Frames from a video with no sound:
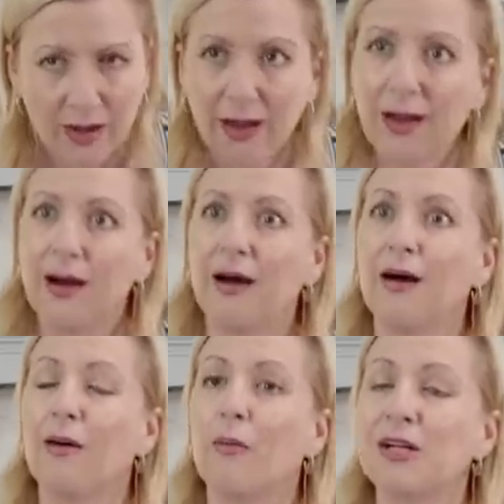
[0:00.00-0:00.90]

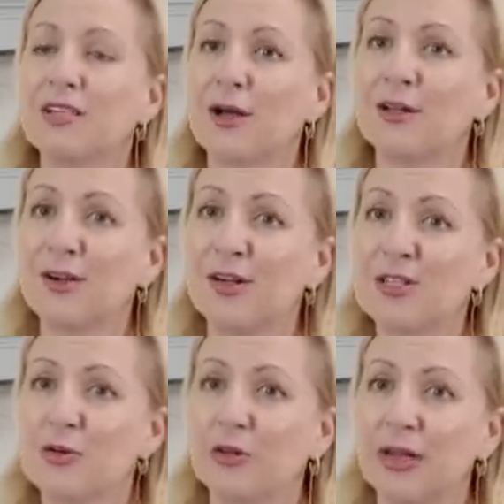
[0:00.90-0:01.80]
went to culinary
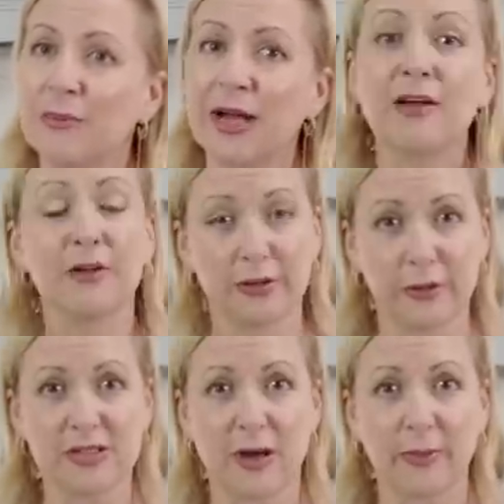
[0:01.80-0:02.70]
school, and Michael, who
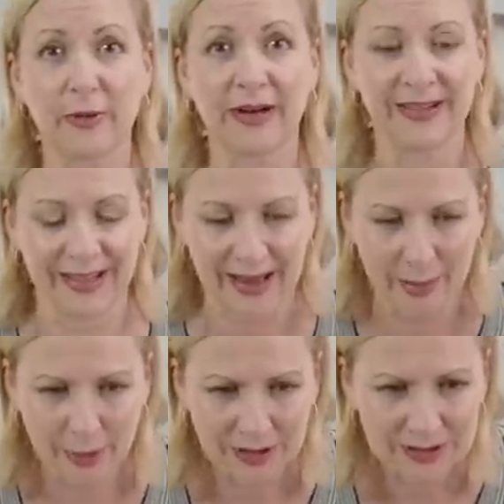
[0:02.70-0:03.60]
is operating the
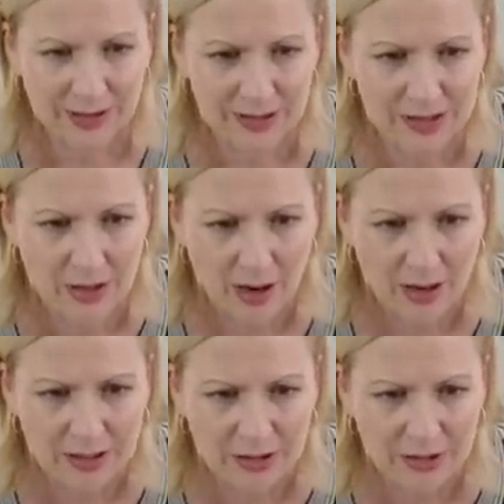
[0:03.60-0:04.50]
cameras,
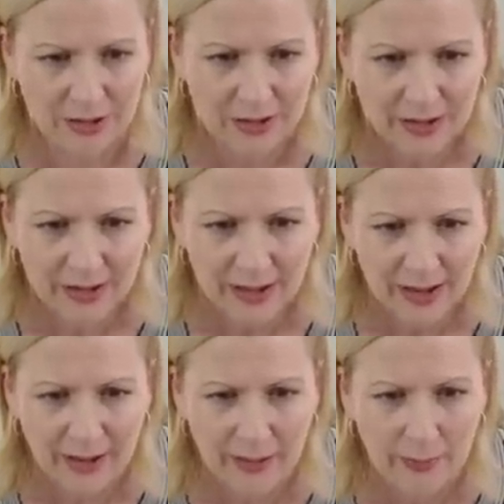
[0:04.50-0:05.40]
taught her
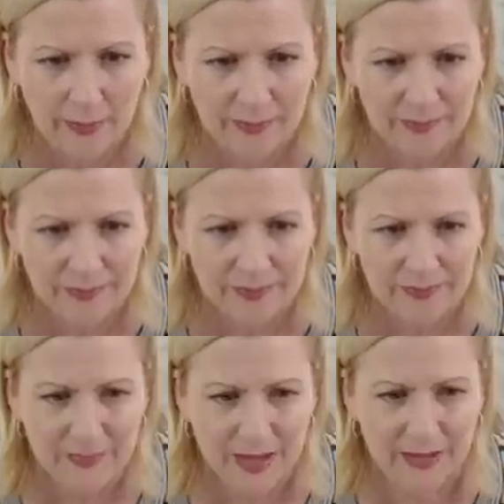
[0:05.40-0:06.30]

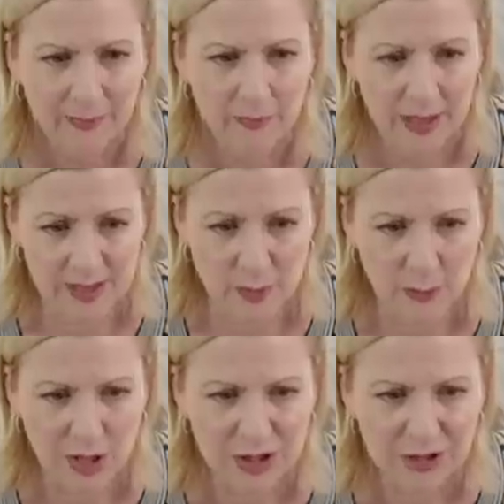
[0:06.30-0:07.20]
and has been
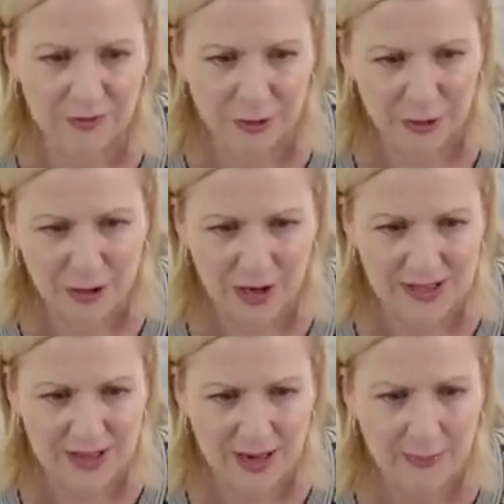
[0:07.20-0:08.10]
watching for a long
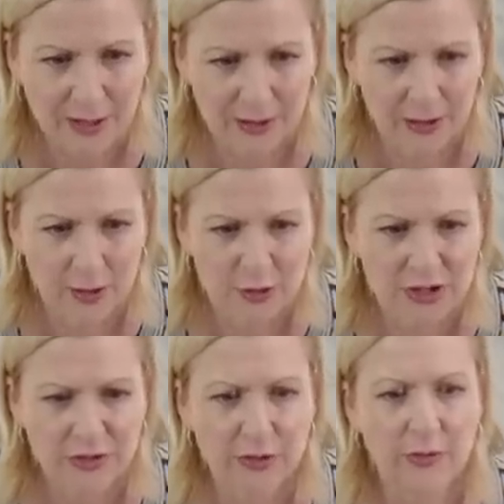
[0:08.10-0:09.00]
time. Hello
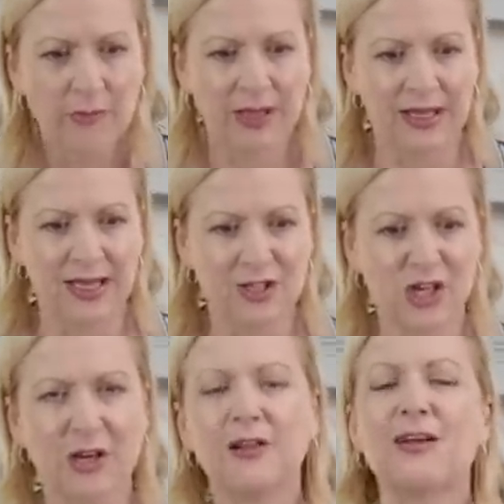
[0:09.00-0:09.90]
to
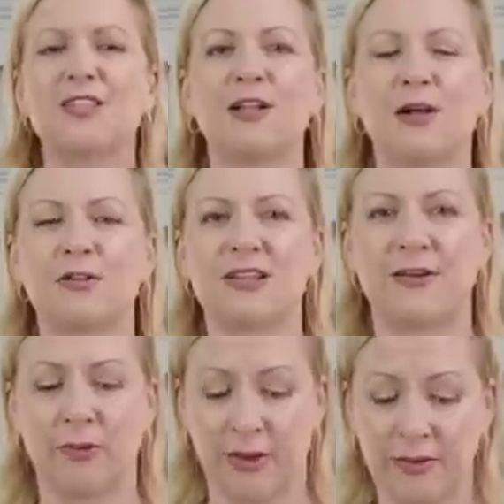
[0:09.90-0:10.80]
Malaysia. Lots of hellos to
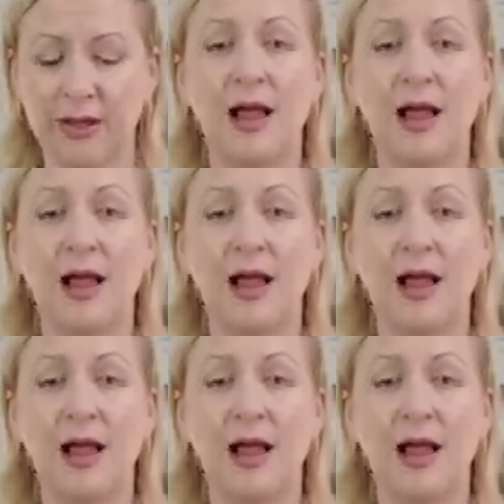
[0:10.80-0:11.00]
everyone.